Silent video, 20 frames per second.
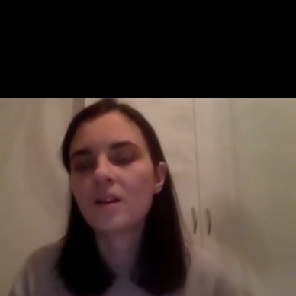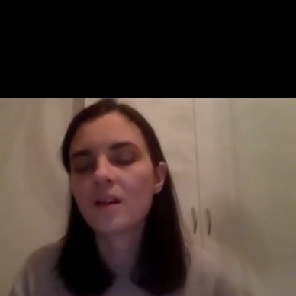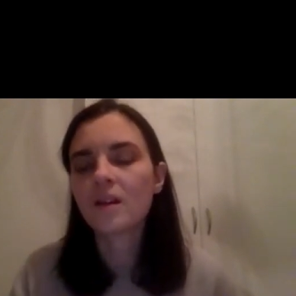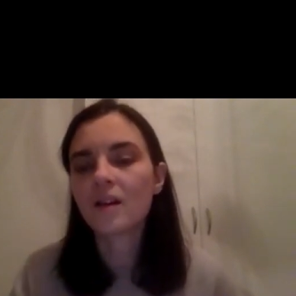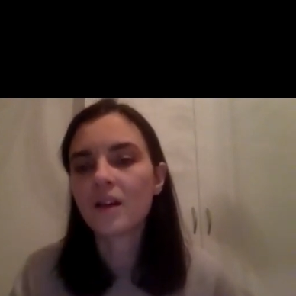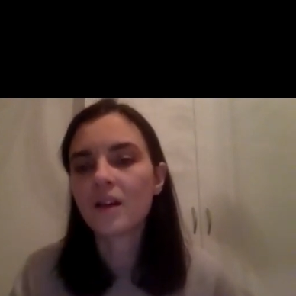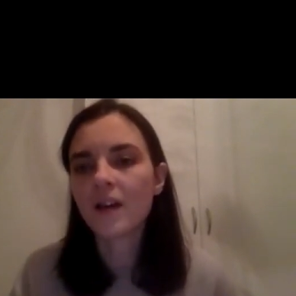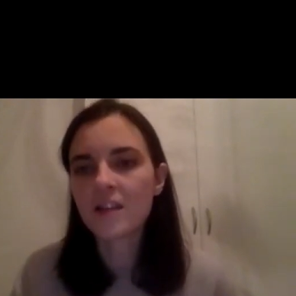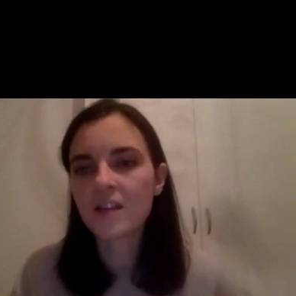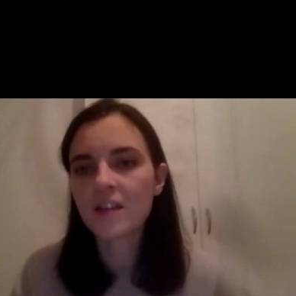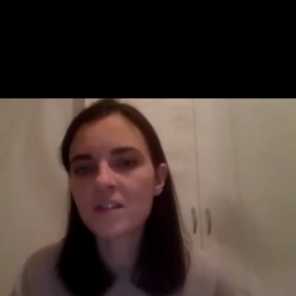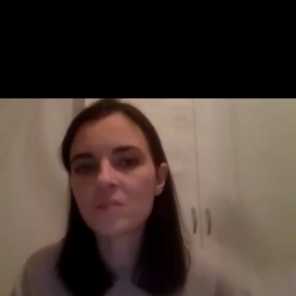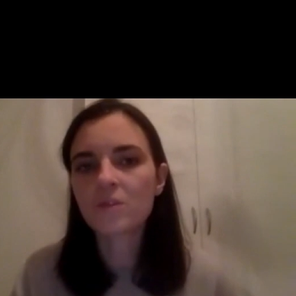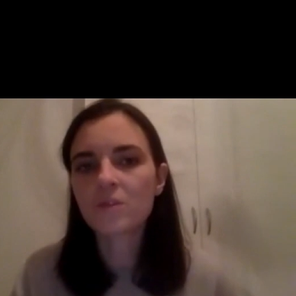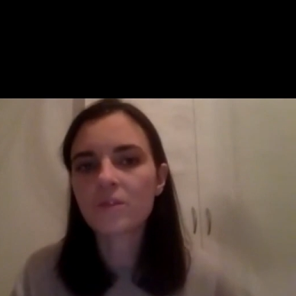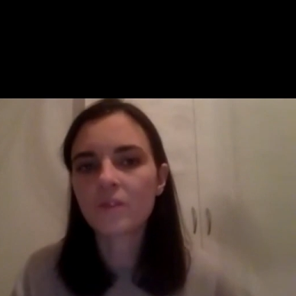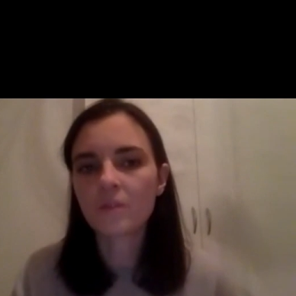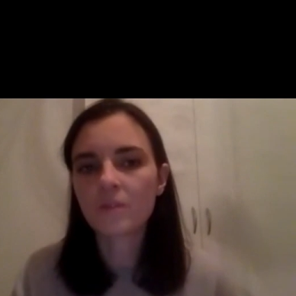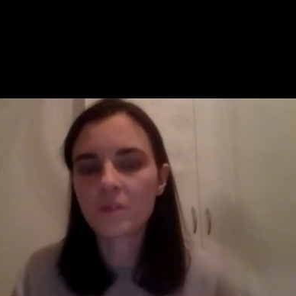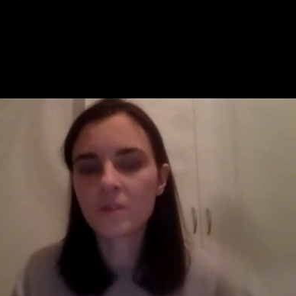
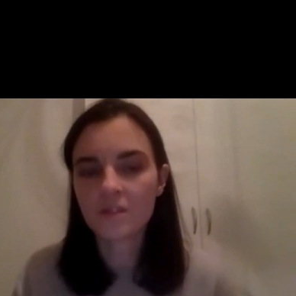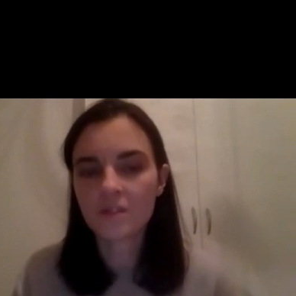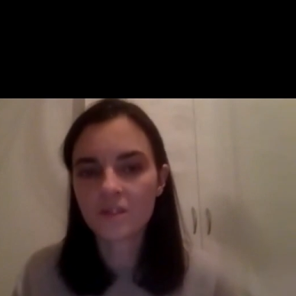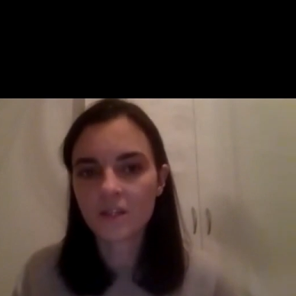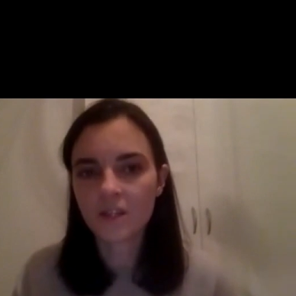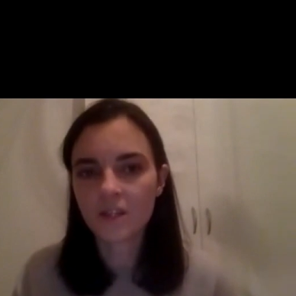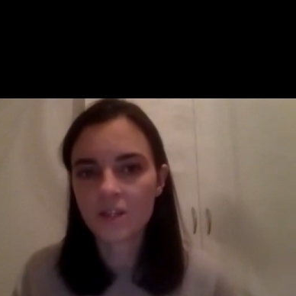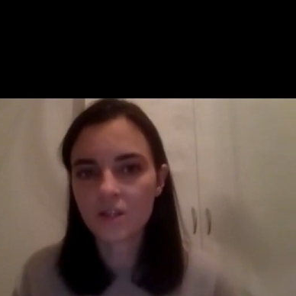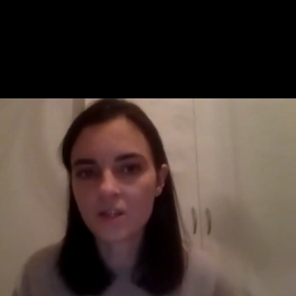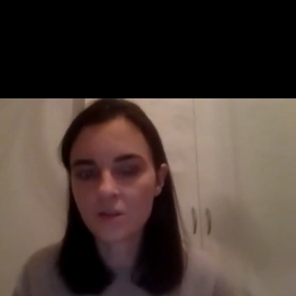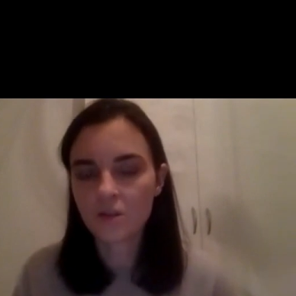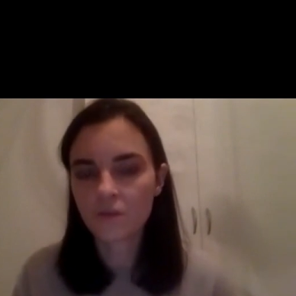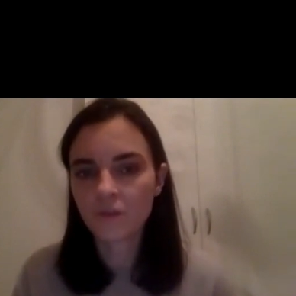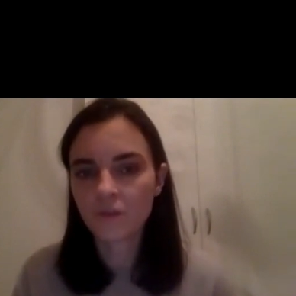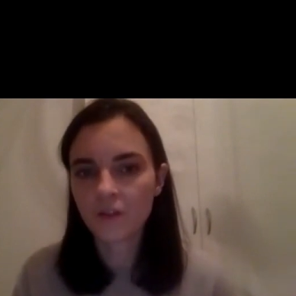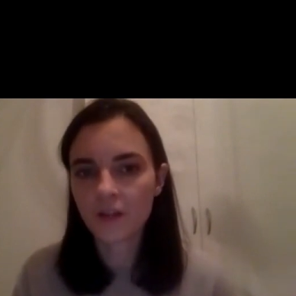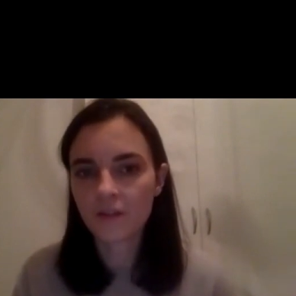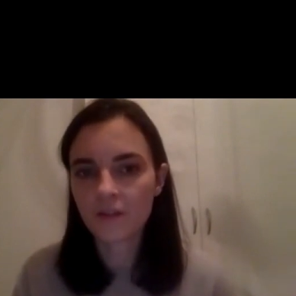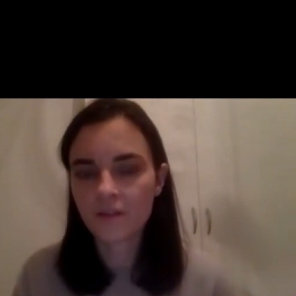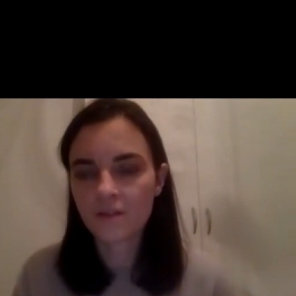isomorphic presentations of
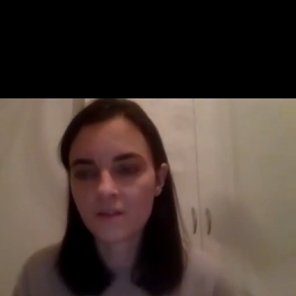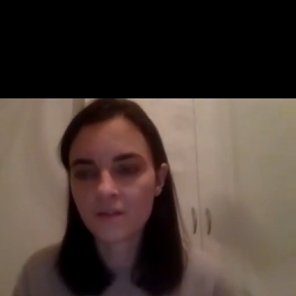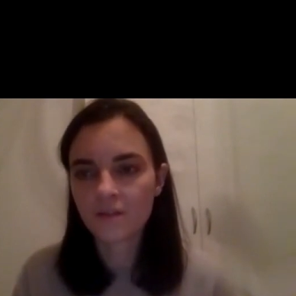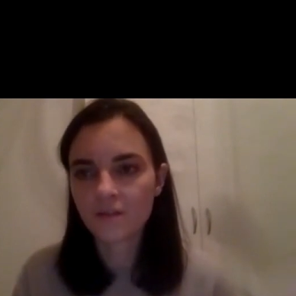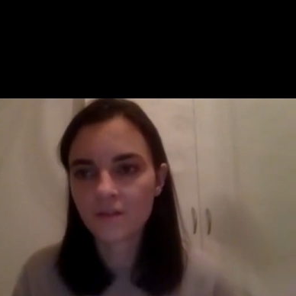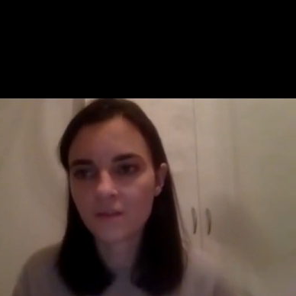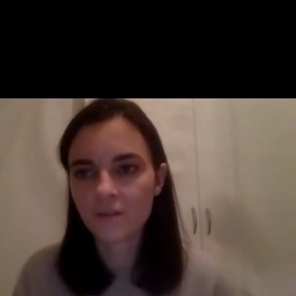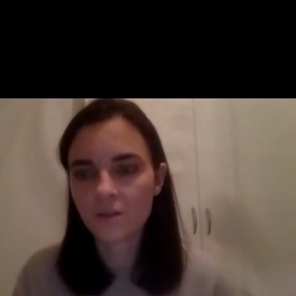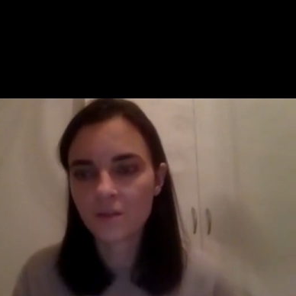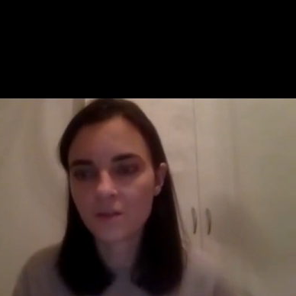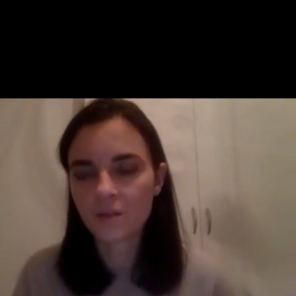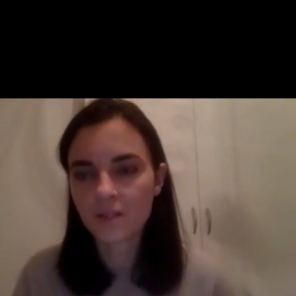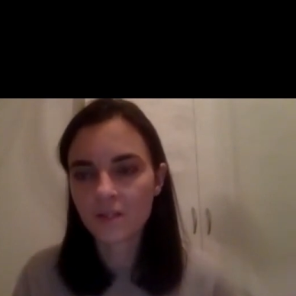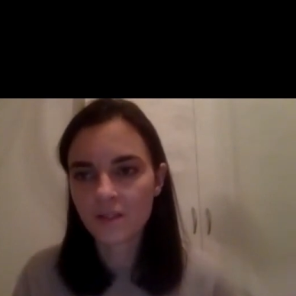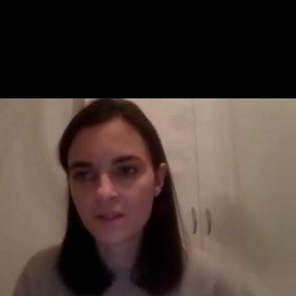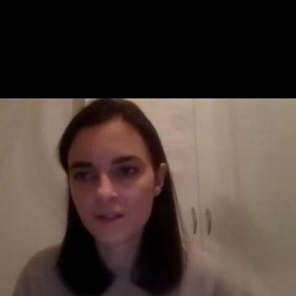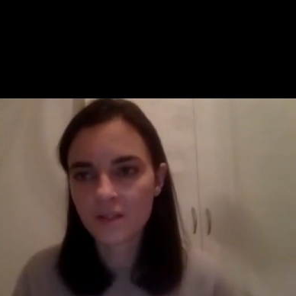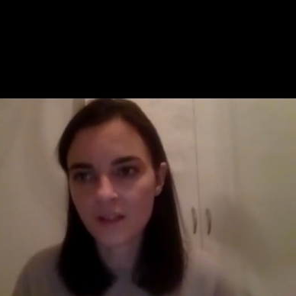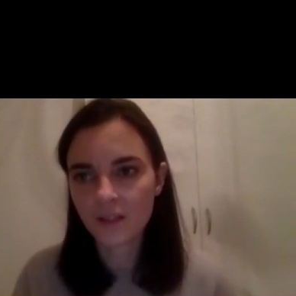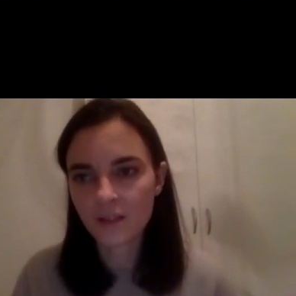graphs. So, as
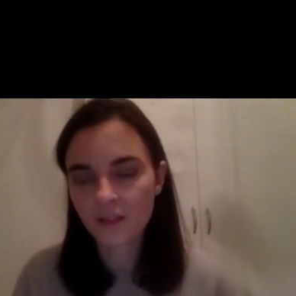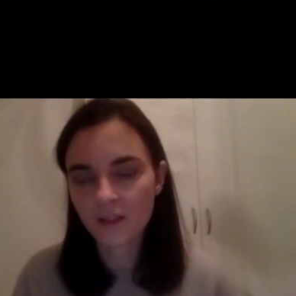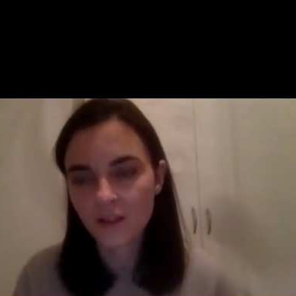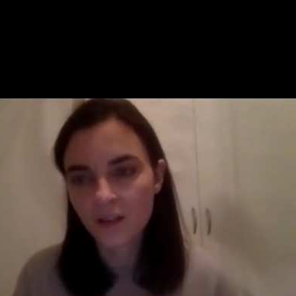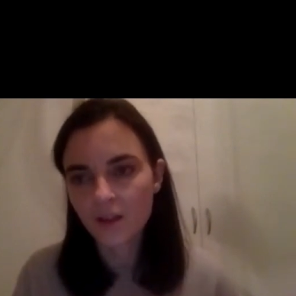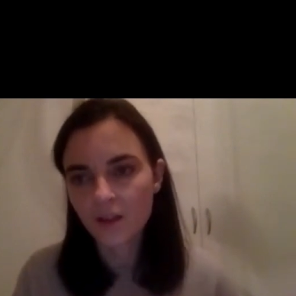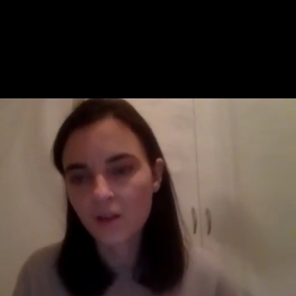I said,